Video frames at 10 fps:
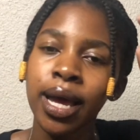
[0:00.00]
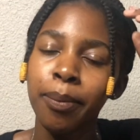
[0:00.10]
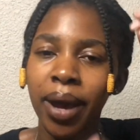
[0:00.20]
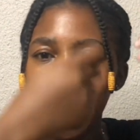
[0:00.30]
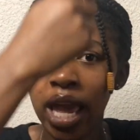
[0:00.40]

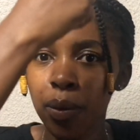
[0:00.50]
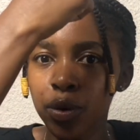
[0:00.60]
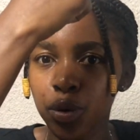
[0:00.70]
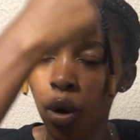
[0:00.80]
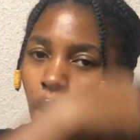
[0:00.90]
my hair
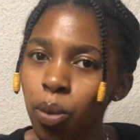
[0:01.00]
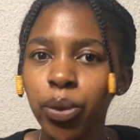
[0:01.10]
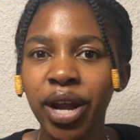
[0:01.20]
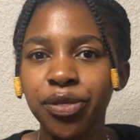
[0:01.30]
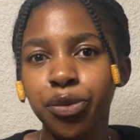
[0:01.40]
would comb
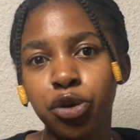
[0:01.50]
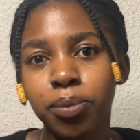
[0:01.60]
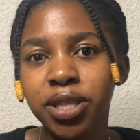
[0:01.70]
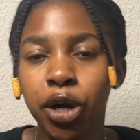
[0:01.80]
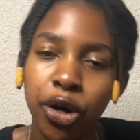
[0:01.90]
right through,
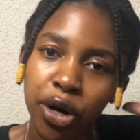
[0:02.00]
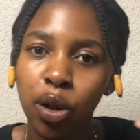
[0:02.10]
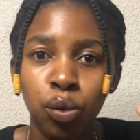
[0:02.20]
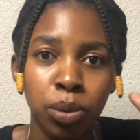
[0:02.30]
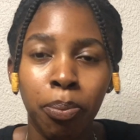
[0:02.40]
but the curl
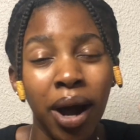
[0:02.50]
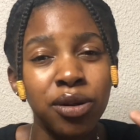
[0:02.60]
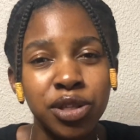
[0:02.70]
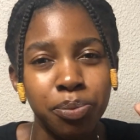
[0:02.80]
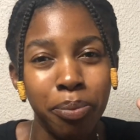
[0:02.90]
would
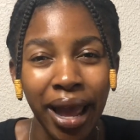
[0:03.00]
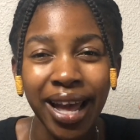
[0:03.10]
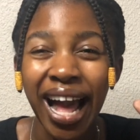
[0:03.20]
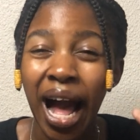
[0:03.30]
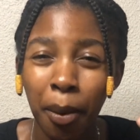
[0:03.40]
bounce back
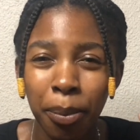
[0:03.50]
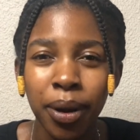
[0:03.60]
up.